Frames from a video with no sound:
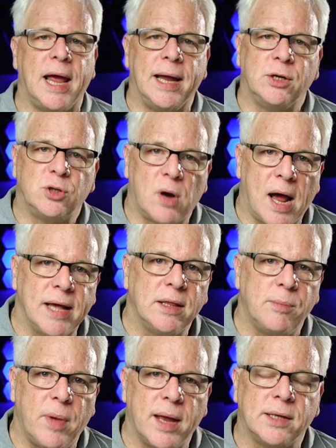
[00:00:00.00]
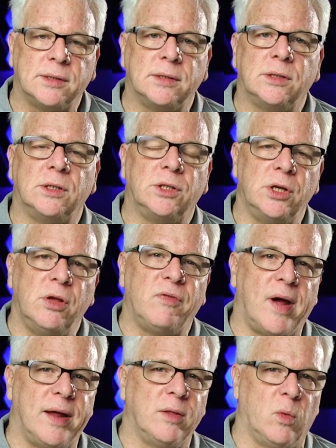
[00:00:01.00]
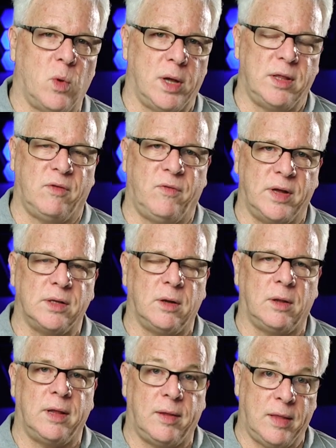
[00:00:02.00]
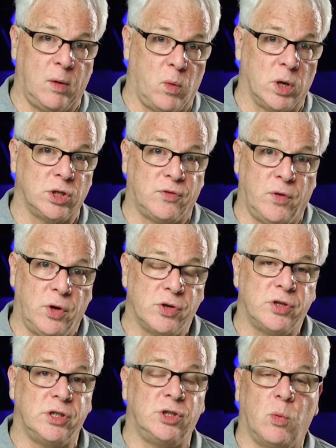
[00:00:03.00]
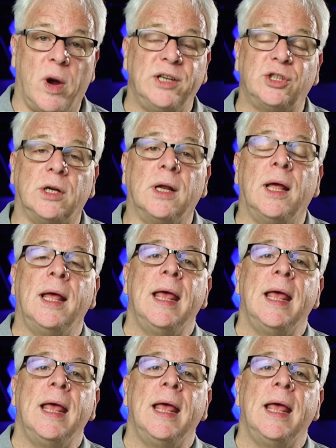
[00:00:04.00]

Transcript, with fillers: and trying the medicines until you find the one that fit uh, that, that works for your situation.